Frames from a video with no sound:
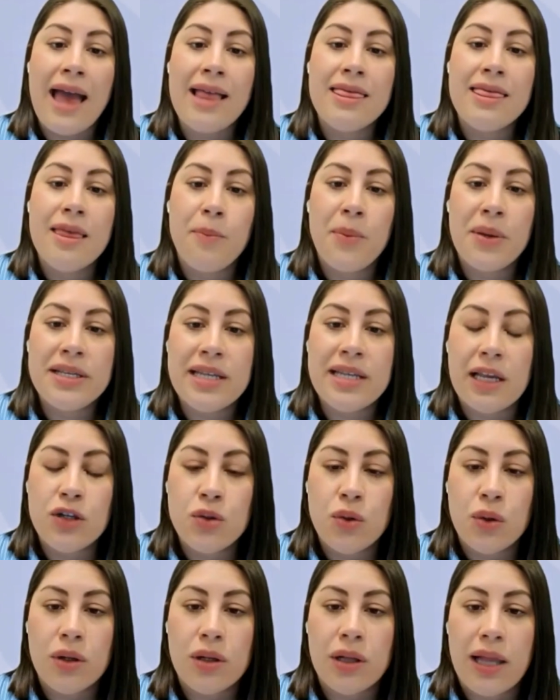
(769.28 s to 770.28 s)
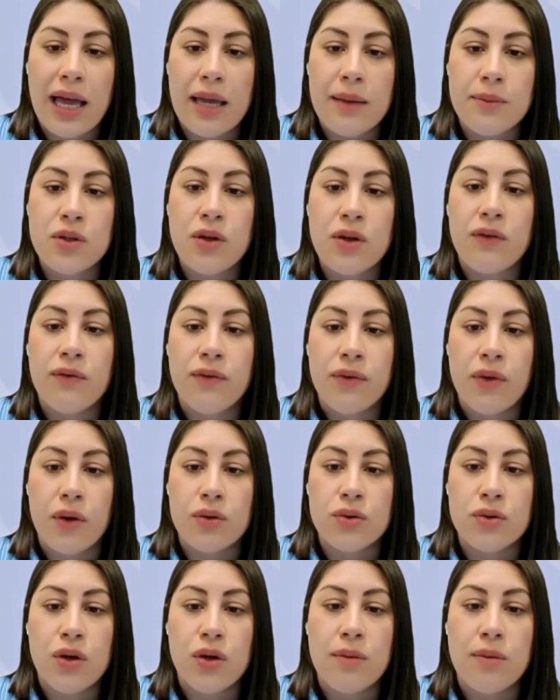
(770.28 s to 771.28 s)
and the potential claims of
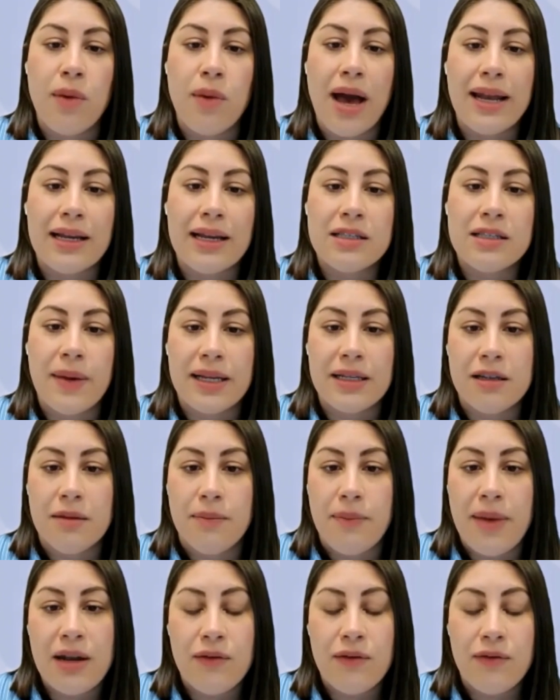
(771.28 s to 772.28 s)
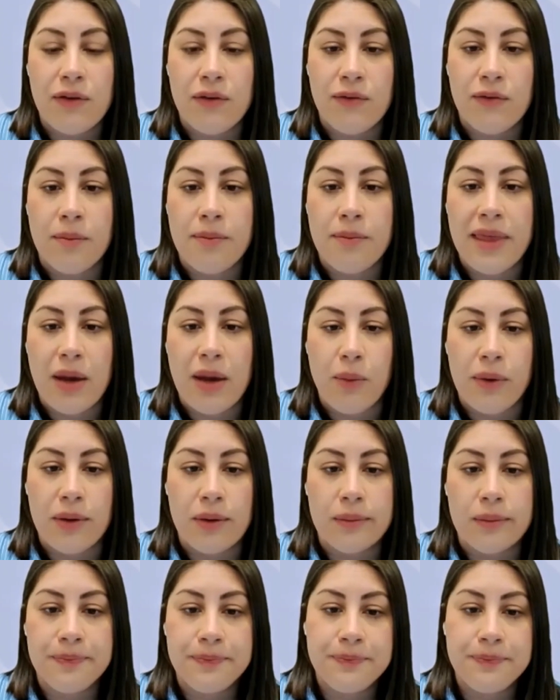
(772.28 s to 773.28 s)
those who might expect to benefit from their
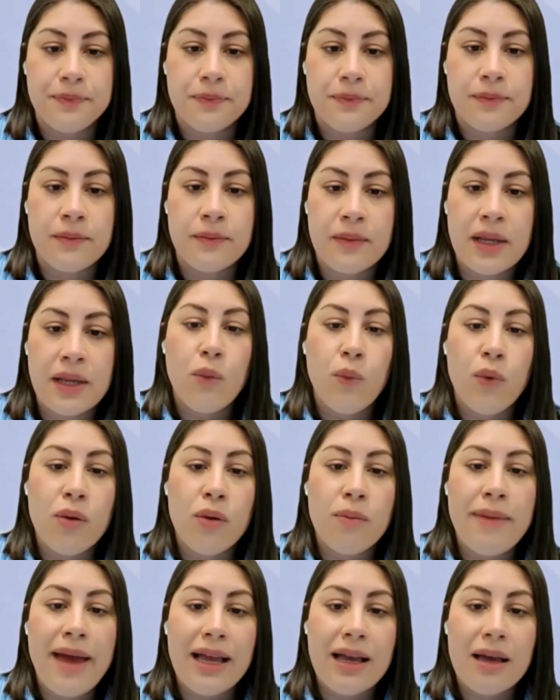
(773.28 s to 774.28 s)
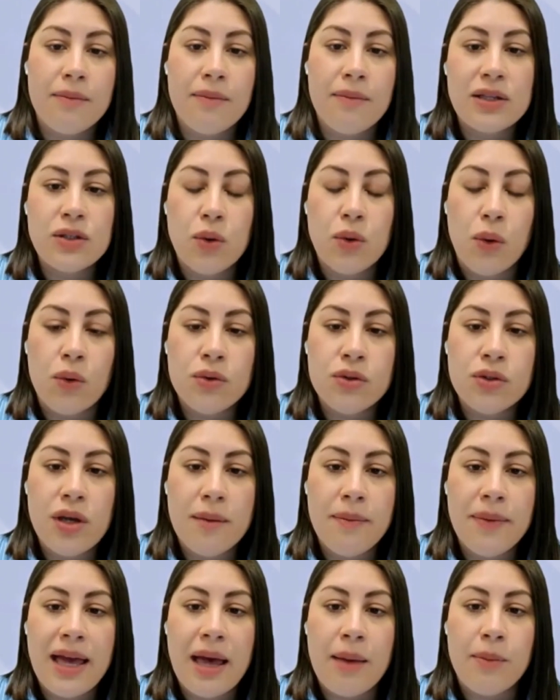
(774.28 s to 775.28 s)
will. The will maker must
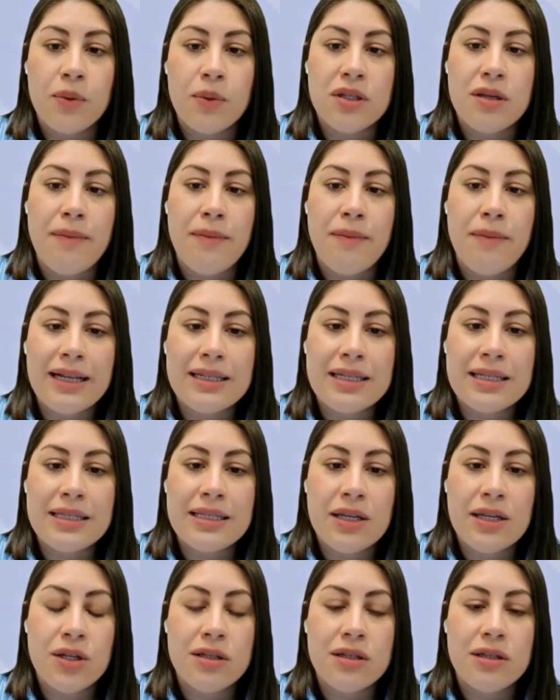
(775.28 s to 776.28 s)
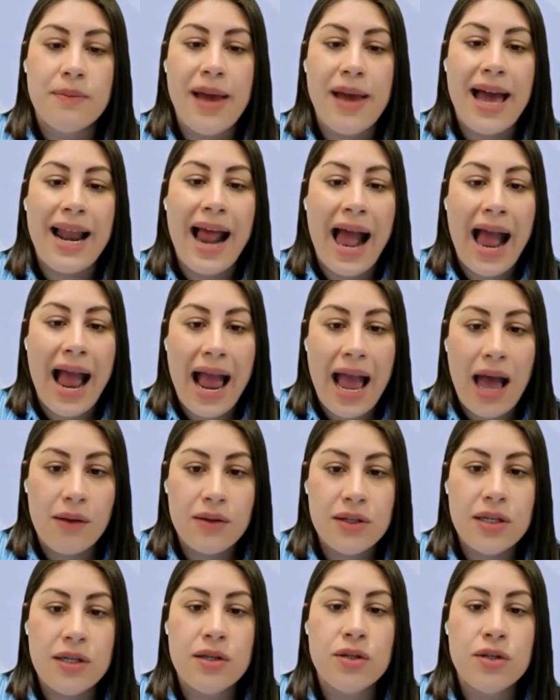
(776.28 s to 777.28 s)
also be able to make decisions about how
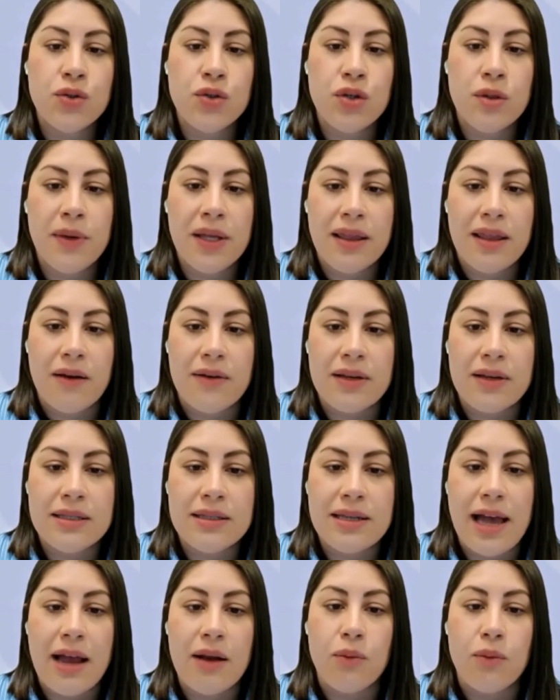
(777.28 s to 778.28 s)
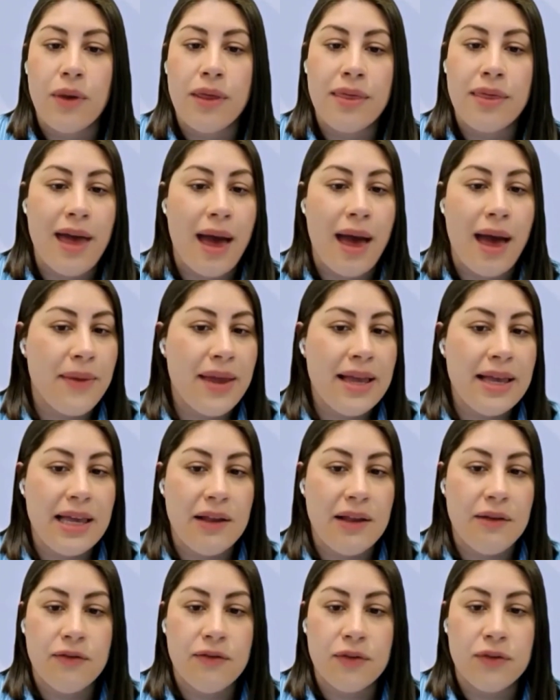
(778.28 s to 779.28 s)
to distribute their estate without being
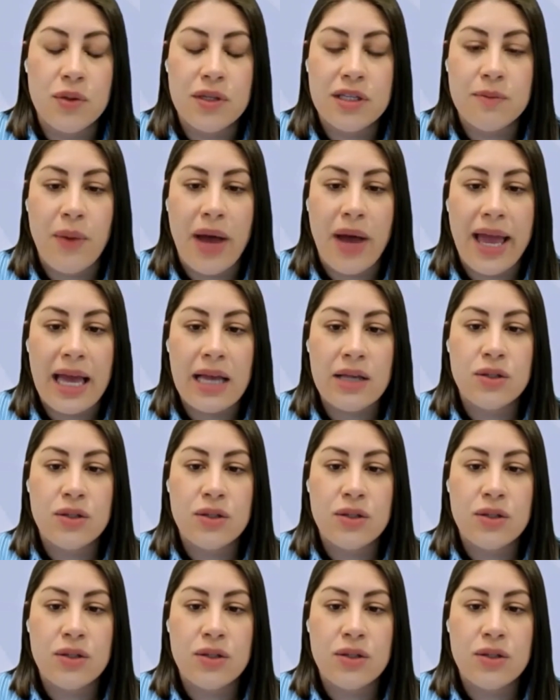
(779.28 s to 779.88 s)
influenced by